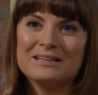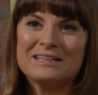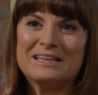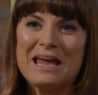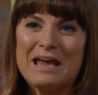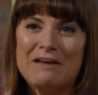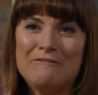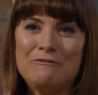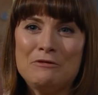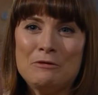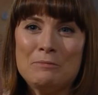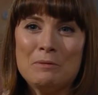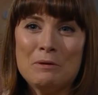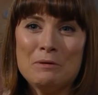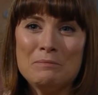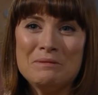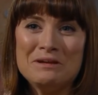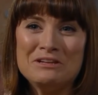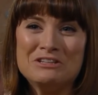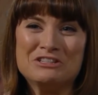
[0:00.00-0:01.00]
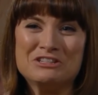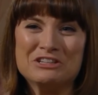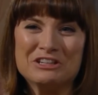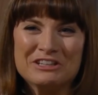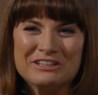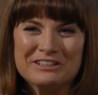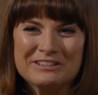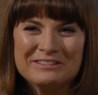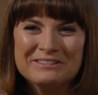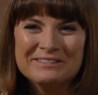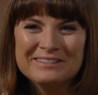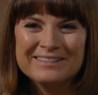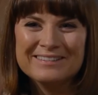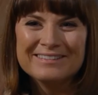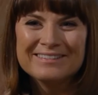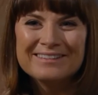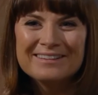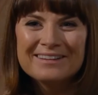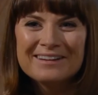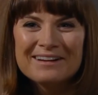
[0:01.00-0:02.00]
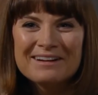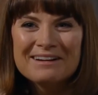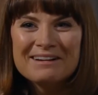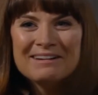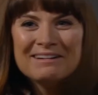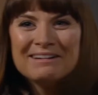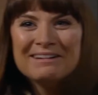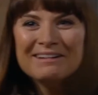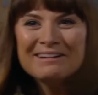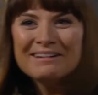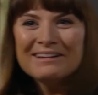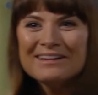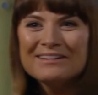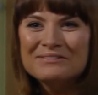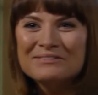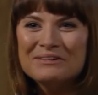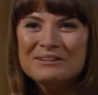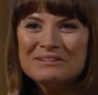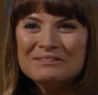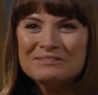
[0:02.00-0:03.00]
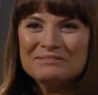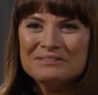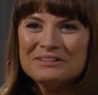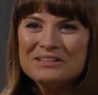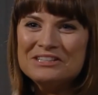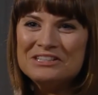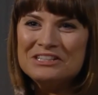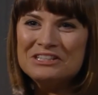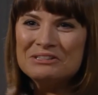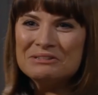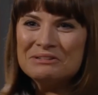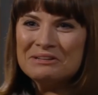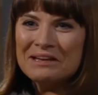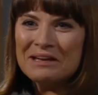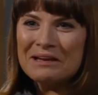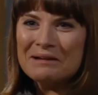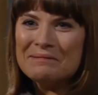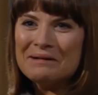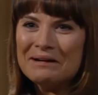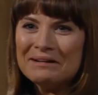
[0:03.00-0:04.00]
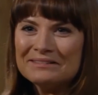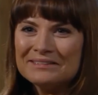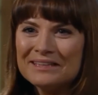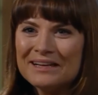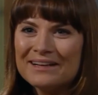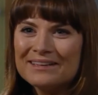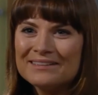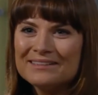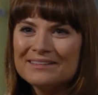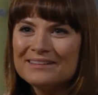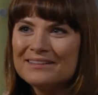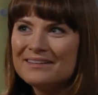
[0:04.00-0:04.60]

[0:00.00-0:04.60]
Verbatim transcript: Gave you permission? what, what is she talking about, Dad?